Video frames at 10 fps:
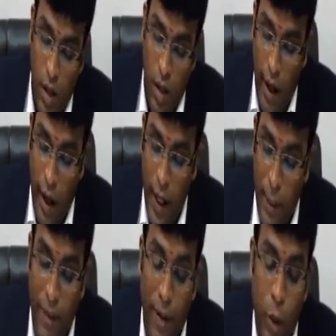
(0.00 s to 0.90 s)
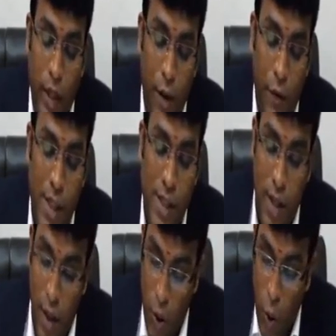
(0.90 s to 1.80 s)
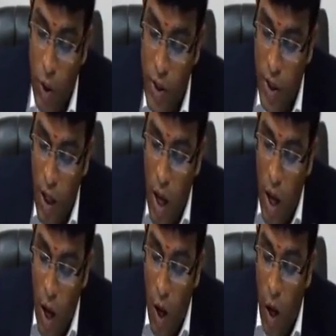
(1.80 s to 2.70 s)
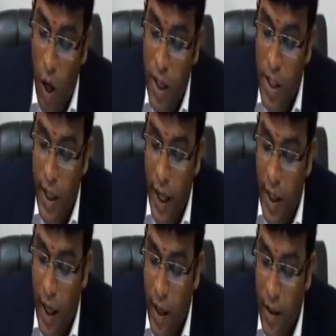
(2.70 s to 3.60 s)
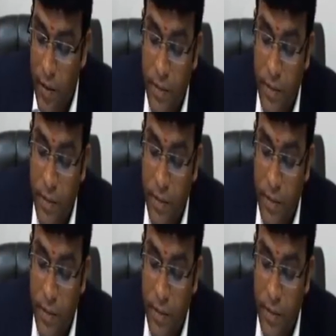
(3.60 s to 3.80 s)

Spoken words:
I repeat one more time, friends, goods originating